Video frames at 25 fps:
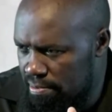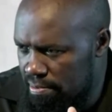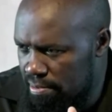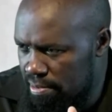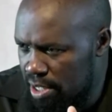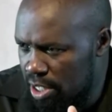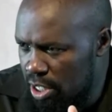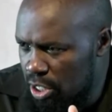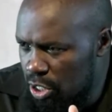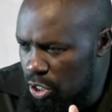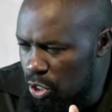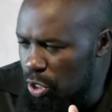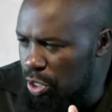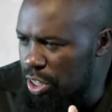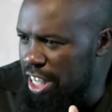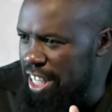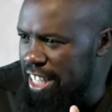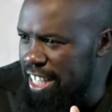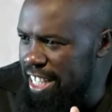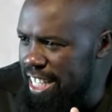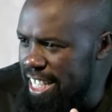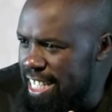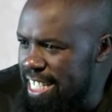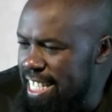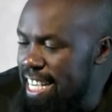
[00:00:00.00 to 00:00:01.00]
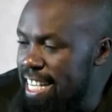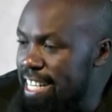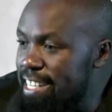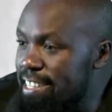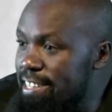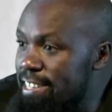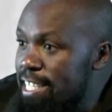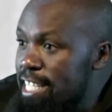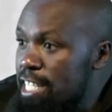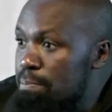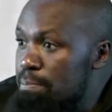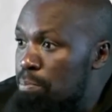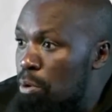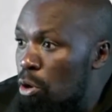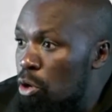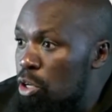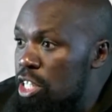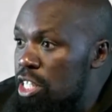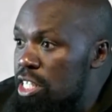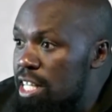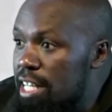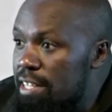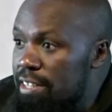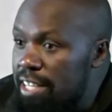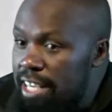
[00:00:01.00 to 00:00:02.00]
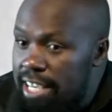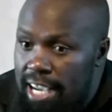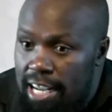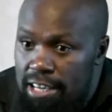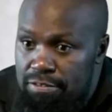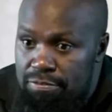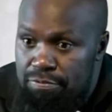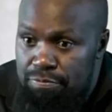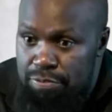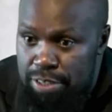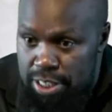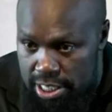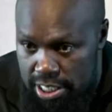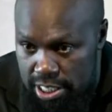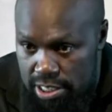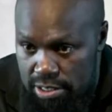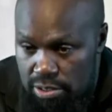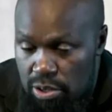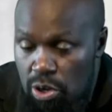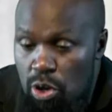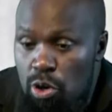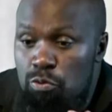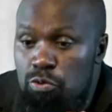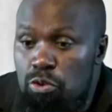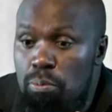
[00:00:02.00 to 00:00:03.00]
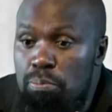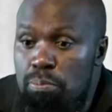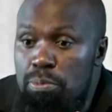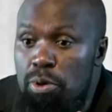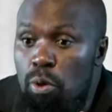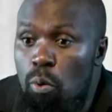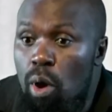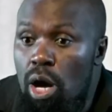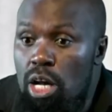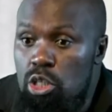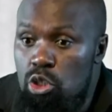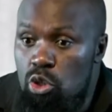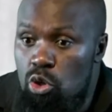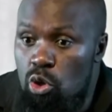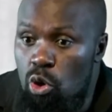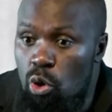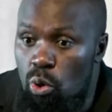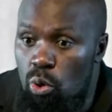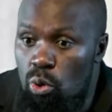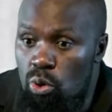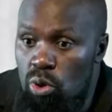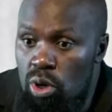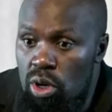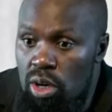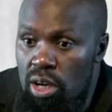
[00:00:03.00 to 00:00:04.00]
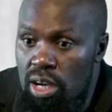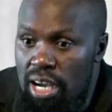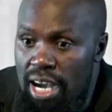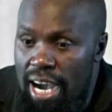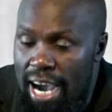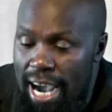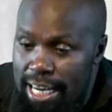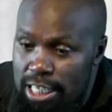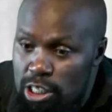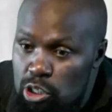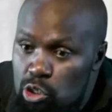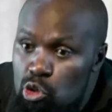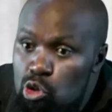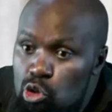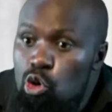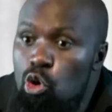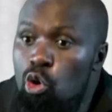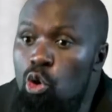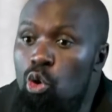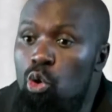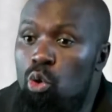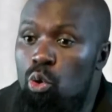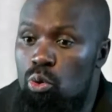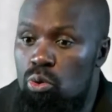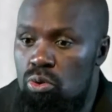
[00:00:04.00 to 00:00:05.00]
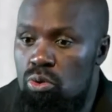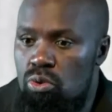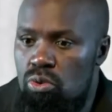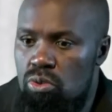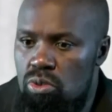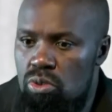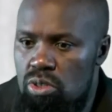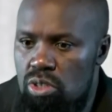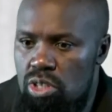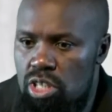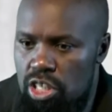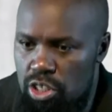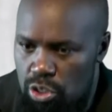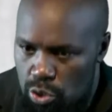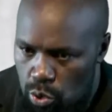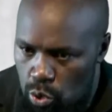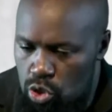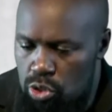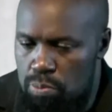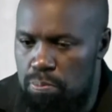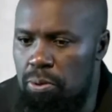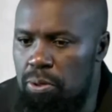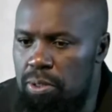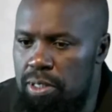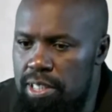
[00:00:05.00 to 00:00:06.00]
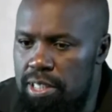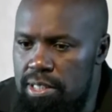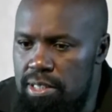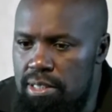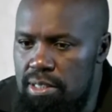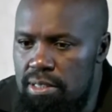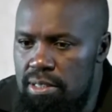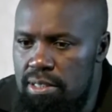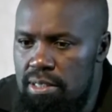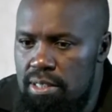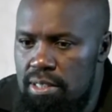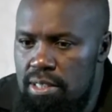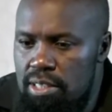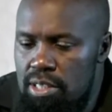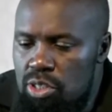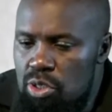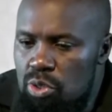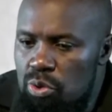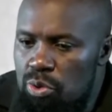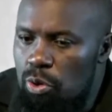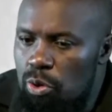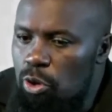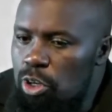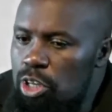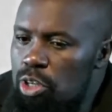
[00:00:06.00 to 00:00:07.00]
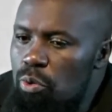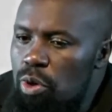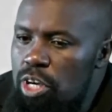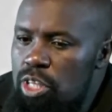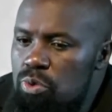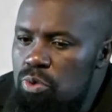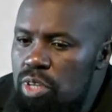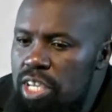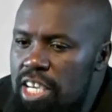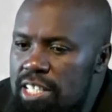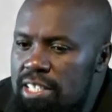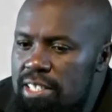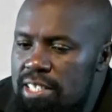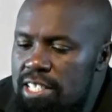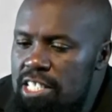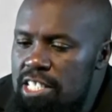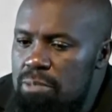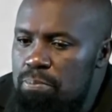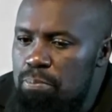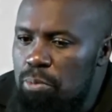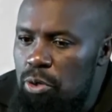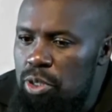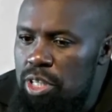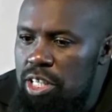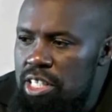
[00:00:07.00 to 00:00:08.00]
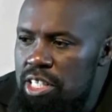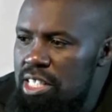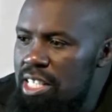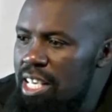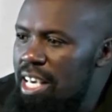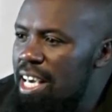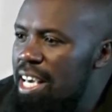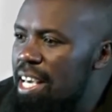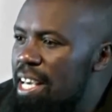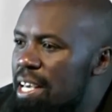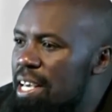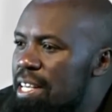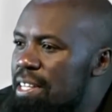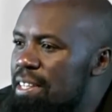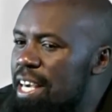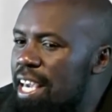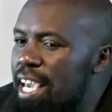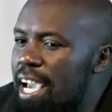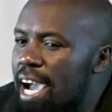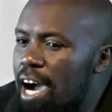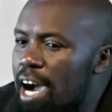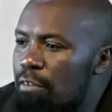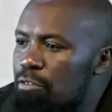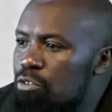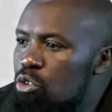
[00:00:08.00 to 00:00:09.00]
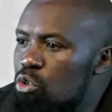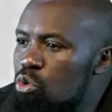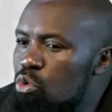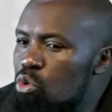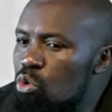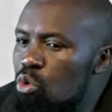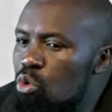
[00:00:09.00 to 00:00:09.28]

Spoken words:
So they need real bodies that they can fit in from the word go and grow in those bodies. So the only way to get these bodies, they have to